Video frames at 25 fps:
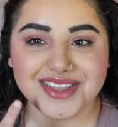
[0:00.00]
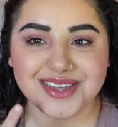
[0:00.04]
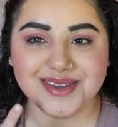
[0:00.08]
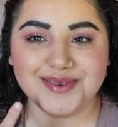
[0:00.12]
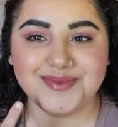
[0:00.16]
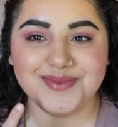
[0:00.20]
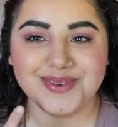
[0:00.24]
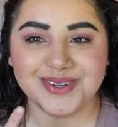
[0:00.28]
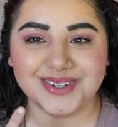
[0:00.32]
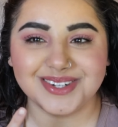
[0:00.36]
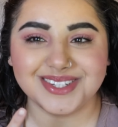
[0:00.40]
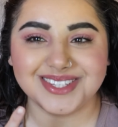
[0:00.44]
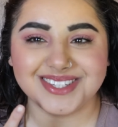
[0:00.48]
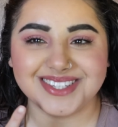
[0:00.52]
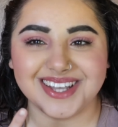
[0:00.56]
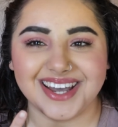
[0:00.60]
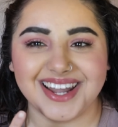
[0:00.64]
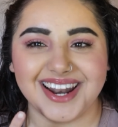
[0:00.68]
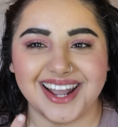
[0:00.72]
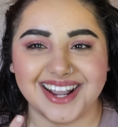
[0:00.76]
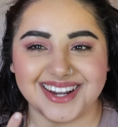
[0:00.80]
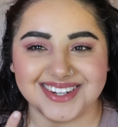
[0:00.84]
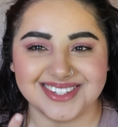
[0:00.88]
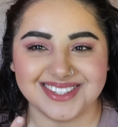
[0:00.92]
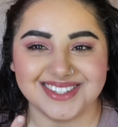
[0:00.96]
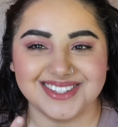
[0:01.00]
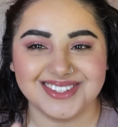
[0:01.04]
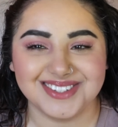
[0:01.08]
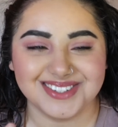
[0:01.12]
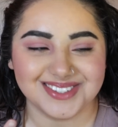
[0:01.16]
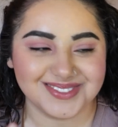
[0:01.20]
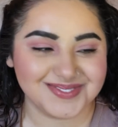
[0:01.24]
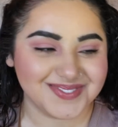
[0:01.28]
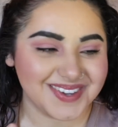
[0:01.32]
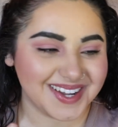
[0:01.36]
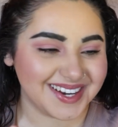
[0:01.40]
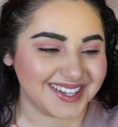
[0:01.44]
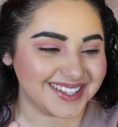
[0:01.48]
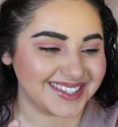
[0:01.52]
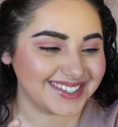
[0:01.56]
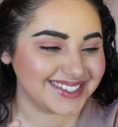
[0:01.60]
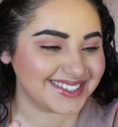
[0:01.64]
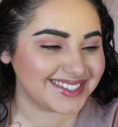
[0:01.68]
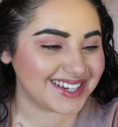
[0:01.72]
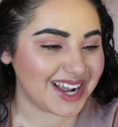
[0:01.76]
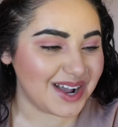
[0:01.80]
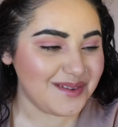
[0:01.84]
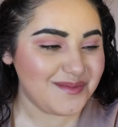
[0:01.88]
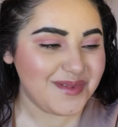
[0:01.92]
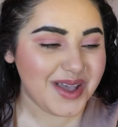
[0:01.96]
the milk side actually looks better
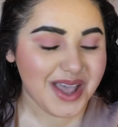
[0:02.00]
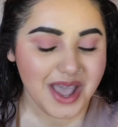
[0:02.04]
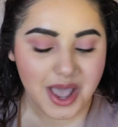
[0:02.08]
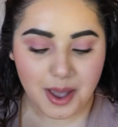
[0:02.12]
this time.